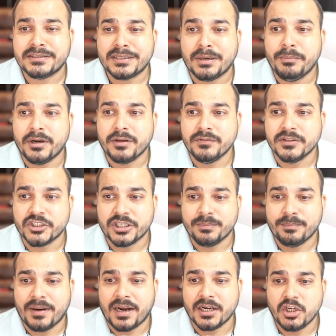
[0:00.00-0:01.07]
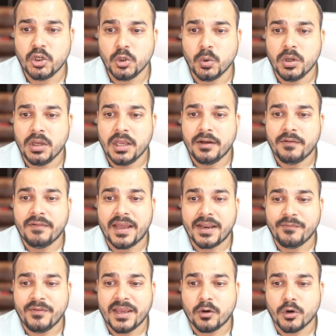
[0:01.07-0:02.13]
this computer vision part two,
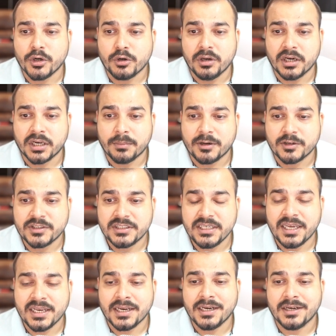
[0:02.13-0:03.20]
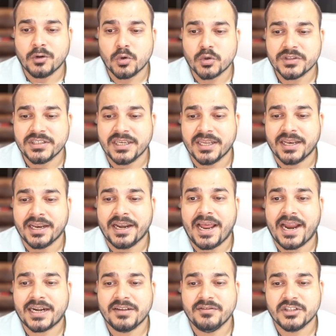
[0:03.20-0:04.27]
where we are going to learn about C N N, core C N N,
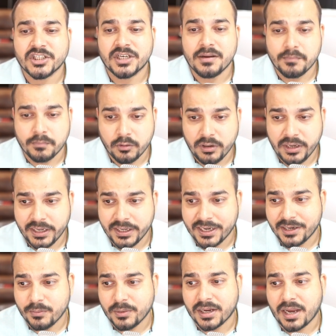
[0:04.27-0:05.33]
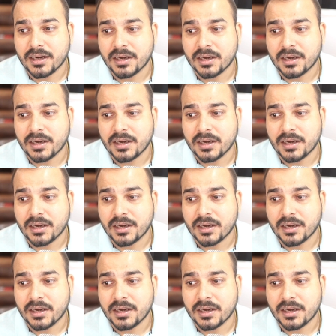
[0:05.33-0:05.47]
activation and pooling, network